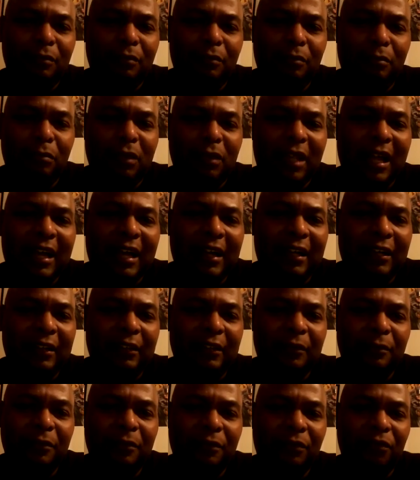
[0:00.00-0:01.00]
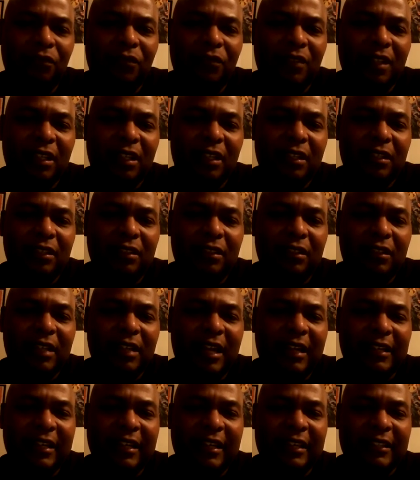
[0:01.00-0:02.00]
Blob,
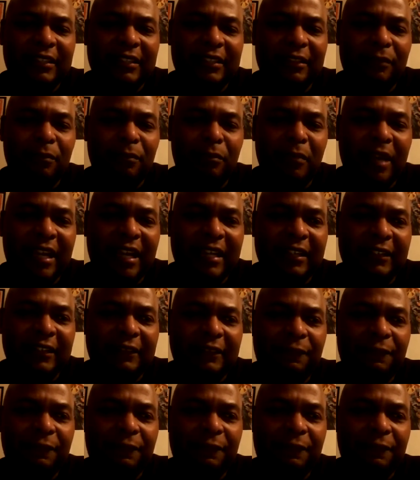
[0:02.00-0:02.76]
not as main